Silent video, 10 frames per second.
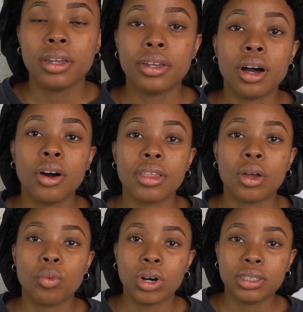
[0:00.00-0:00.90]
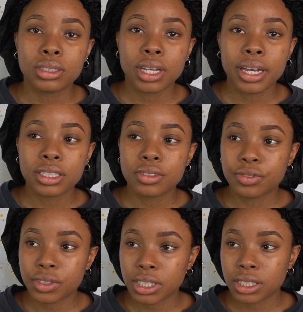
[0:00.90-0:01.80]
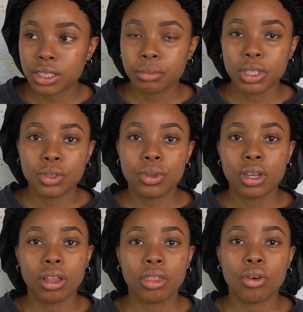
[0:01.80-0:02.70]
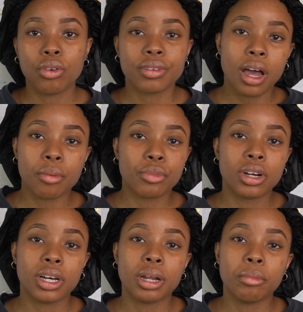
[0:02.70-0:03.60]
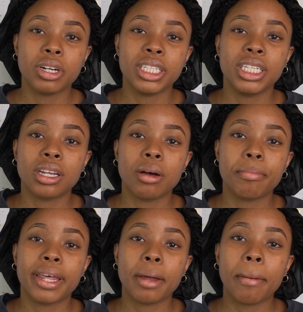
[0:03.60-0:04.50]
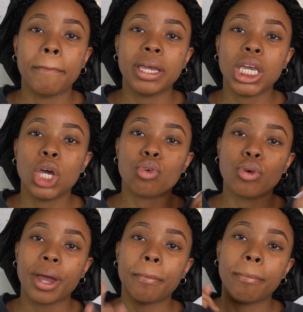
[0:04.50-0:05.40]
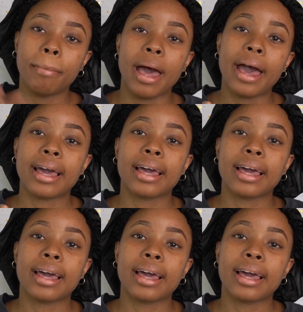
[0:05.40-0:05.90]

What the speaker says: Now that one side is filled, let me do the other off camera, and I'm gonna clean it up, and I'm gonna be right back.